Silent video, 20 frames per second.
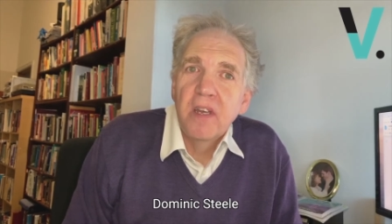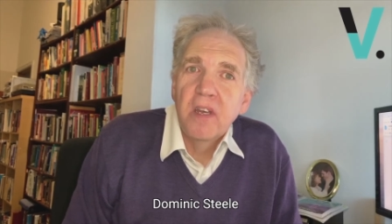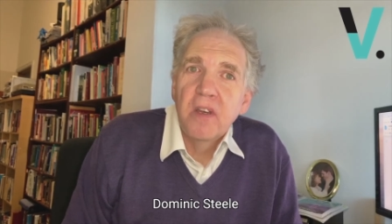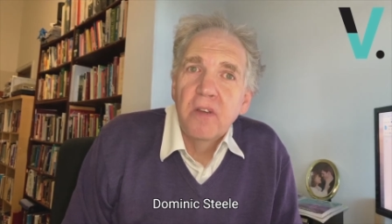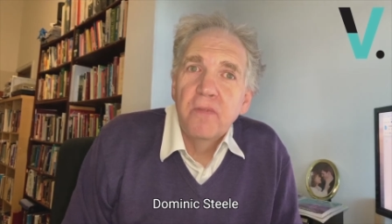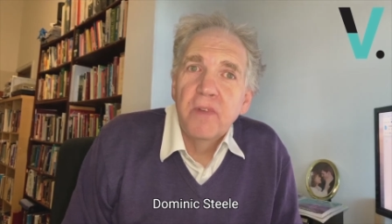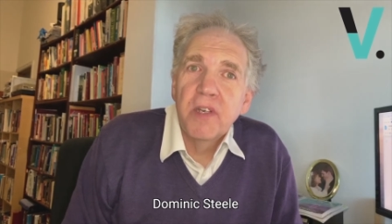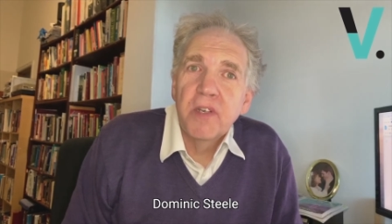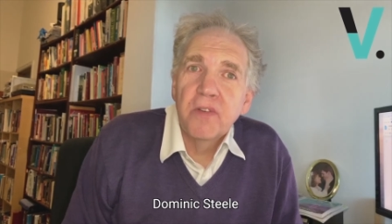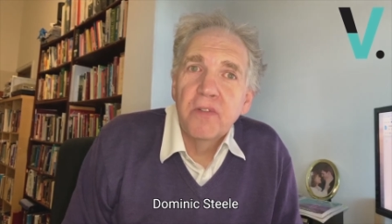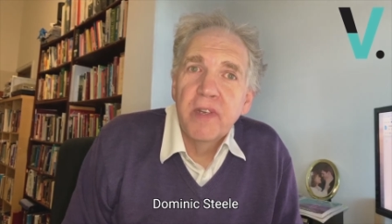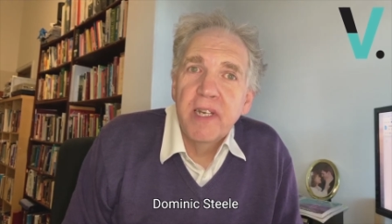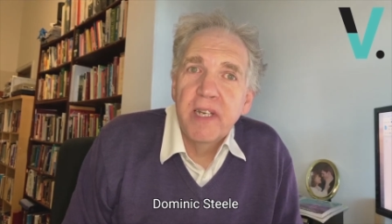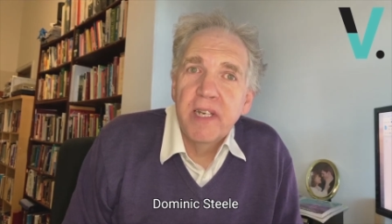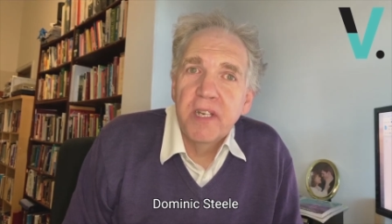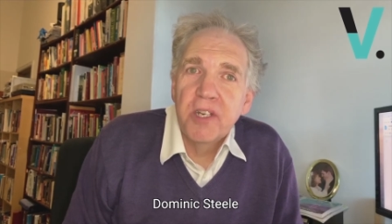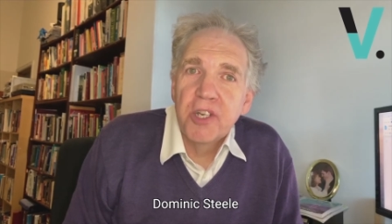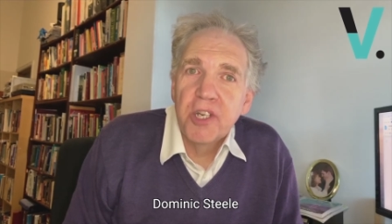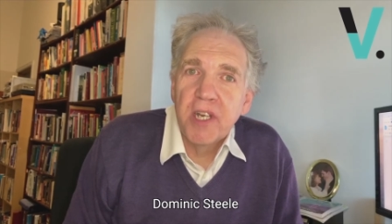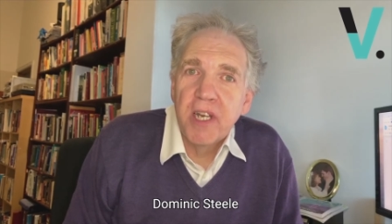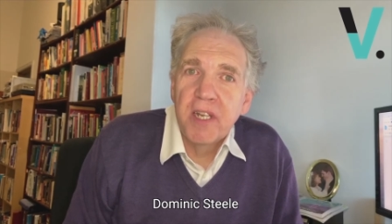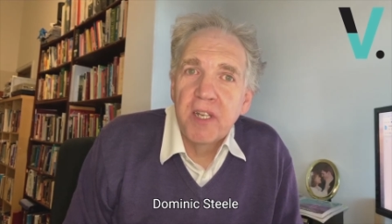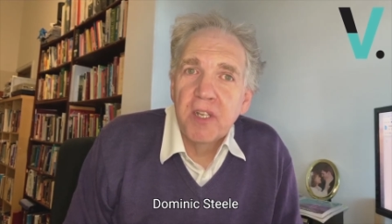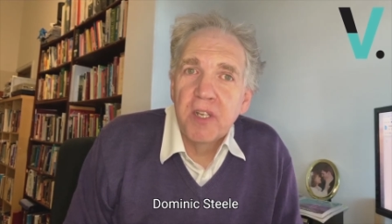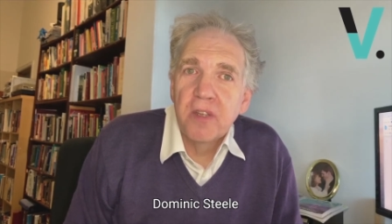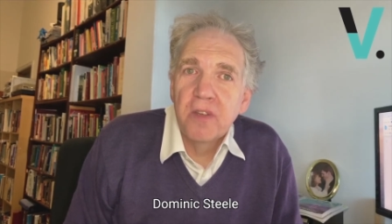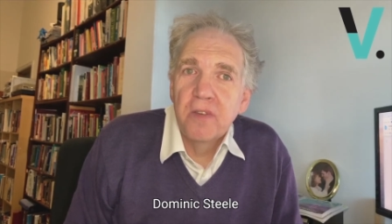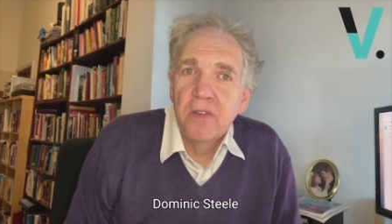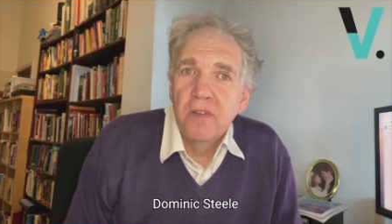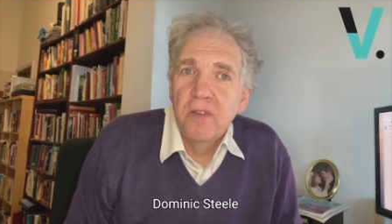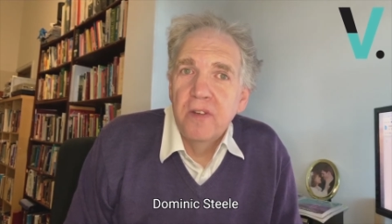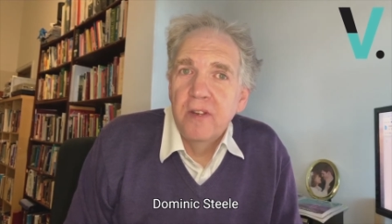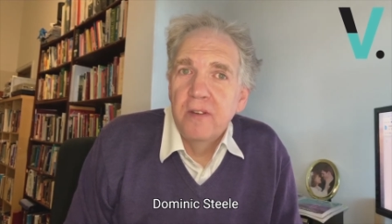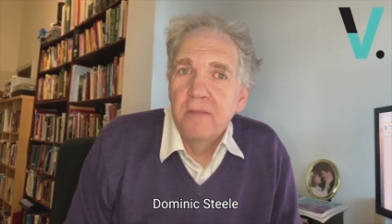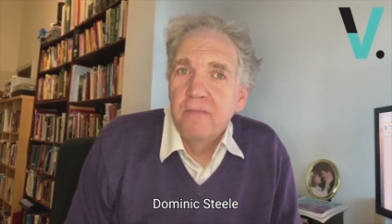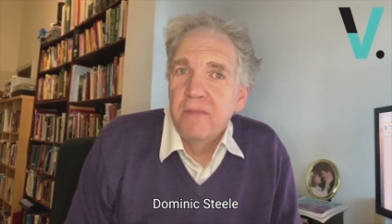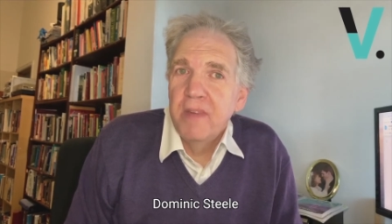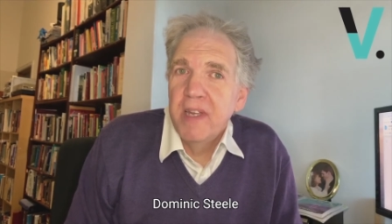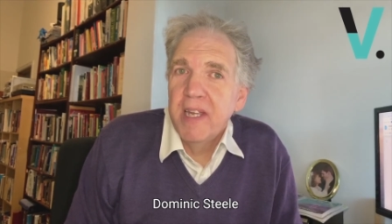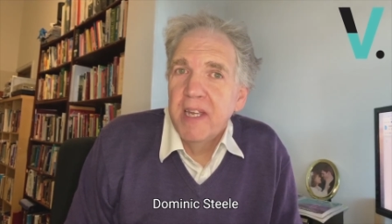we're talking to Chase Kuhn
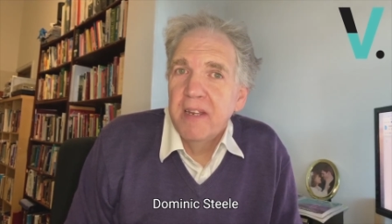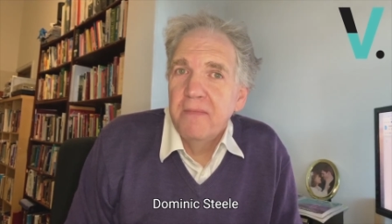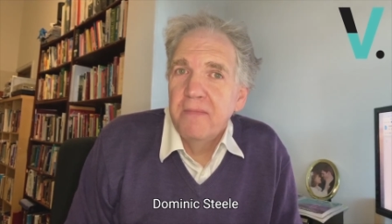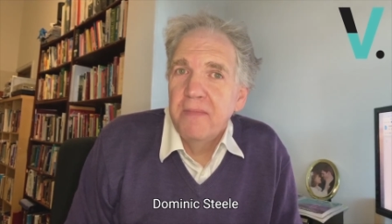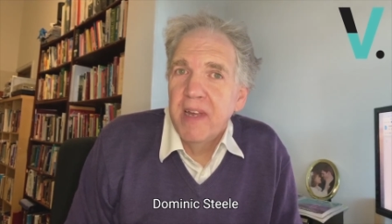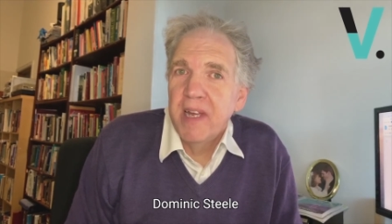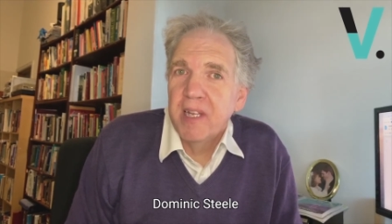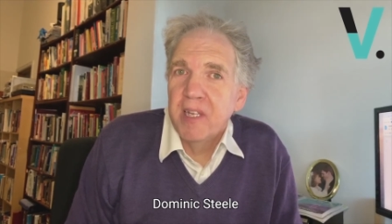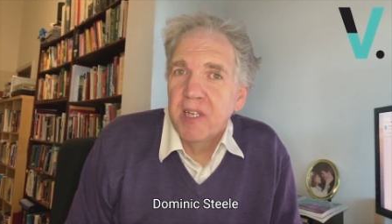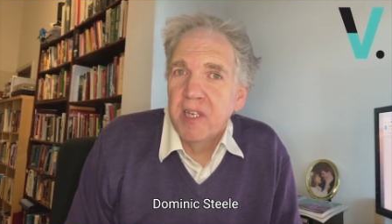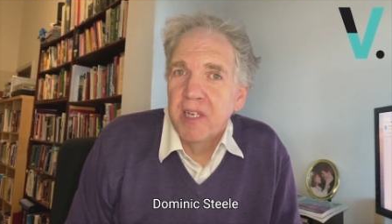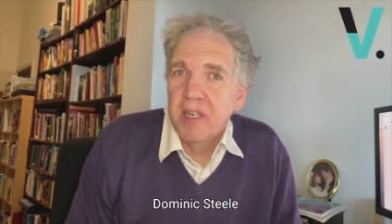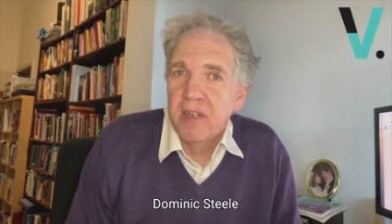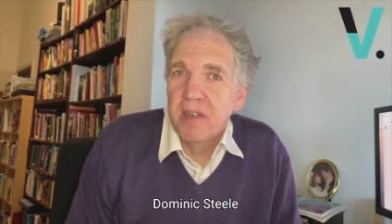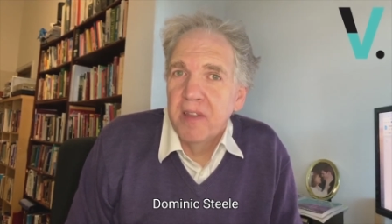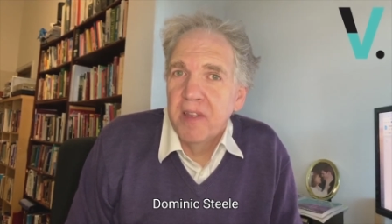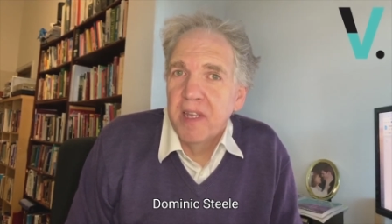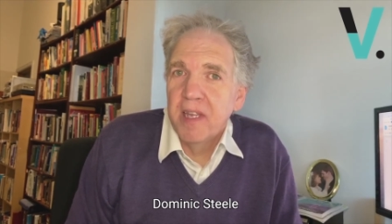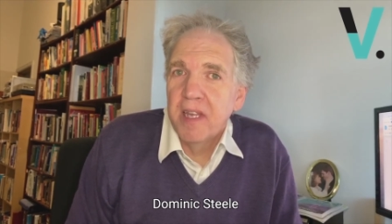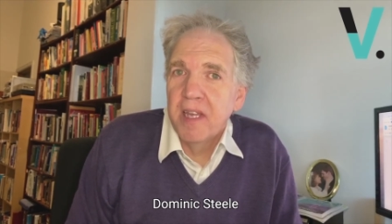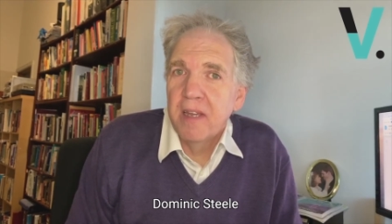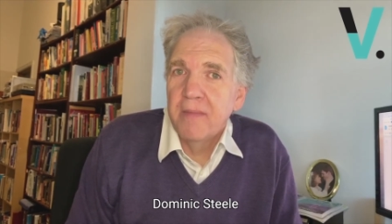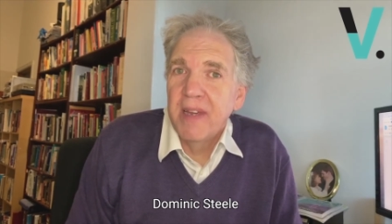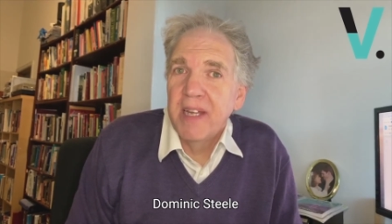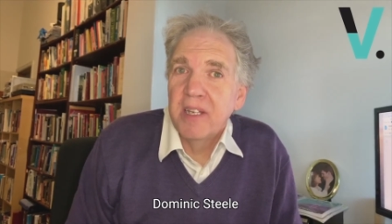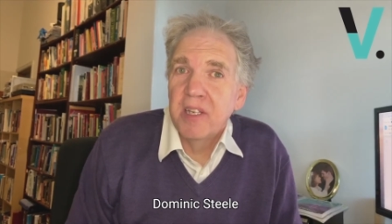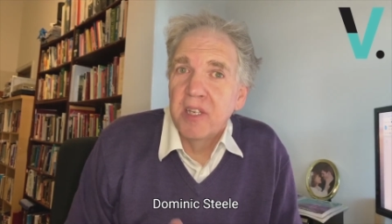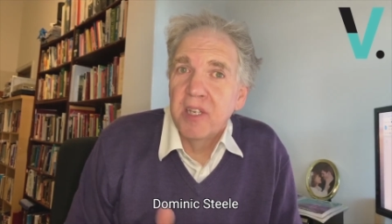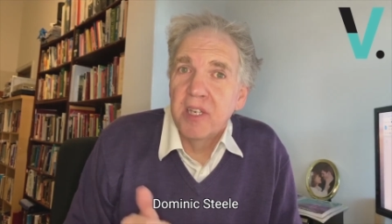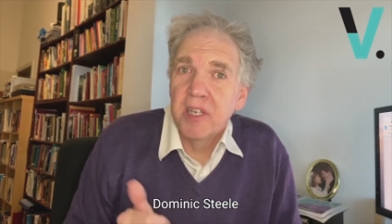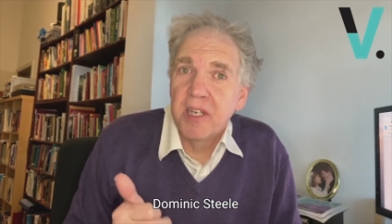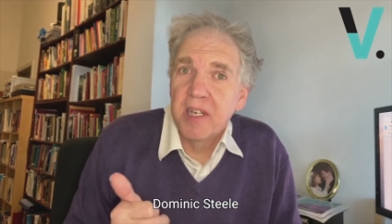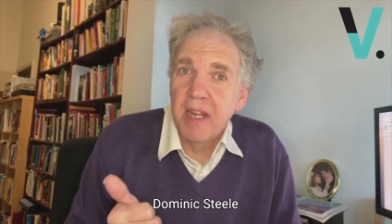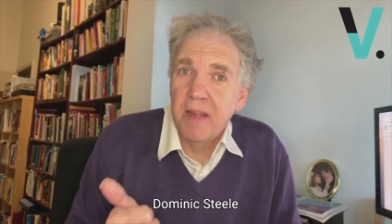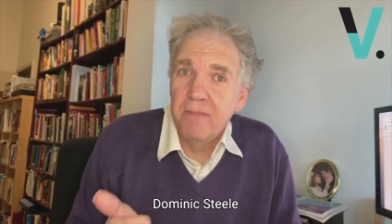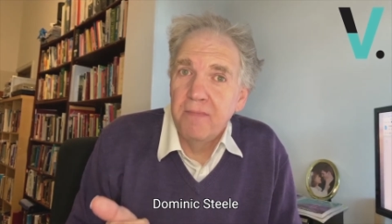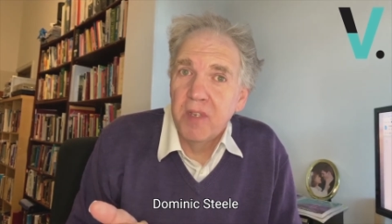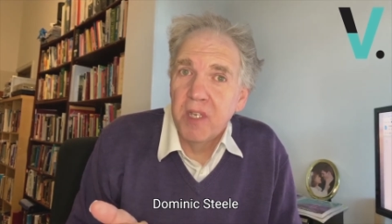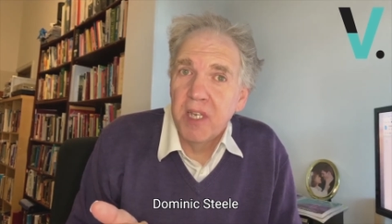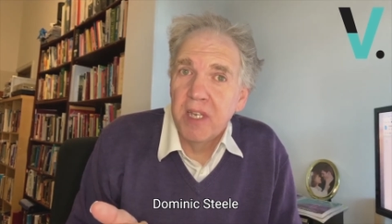and Megan Best and thinking about
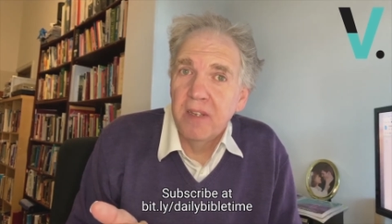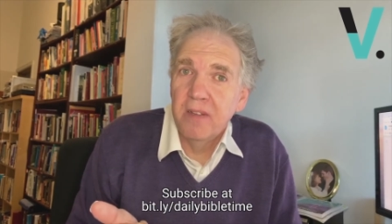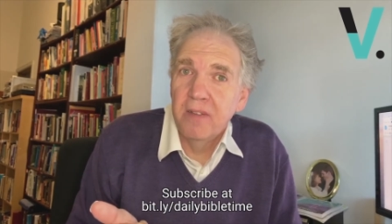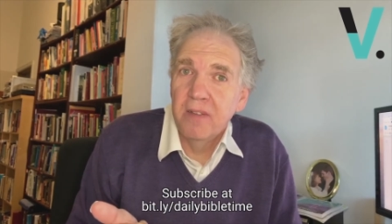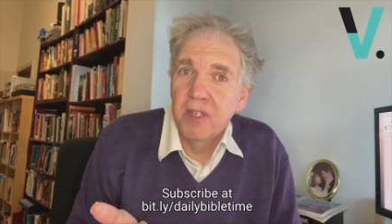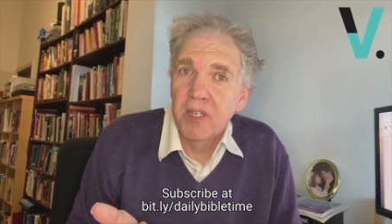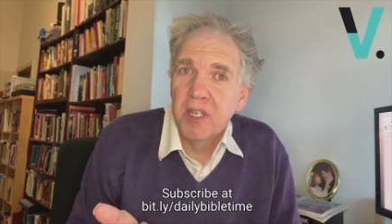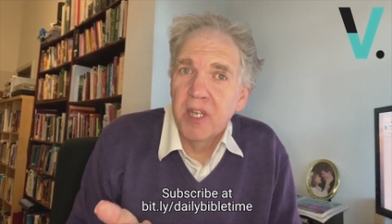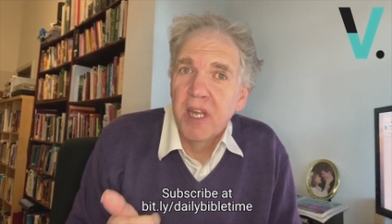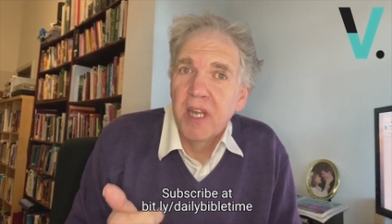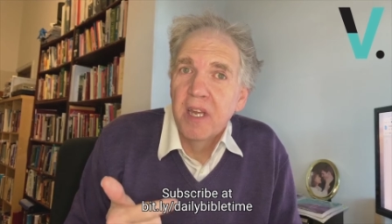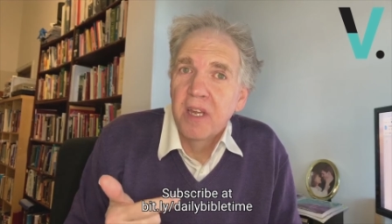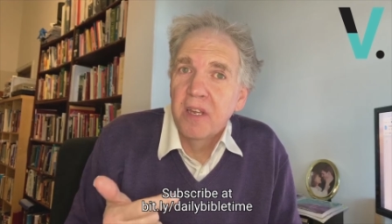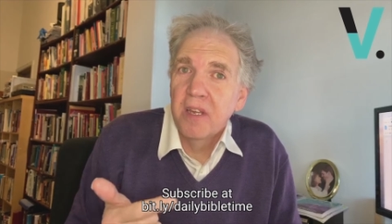stem cells,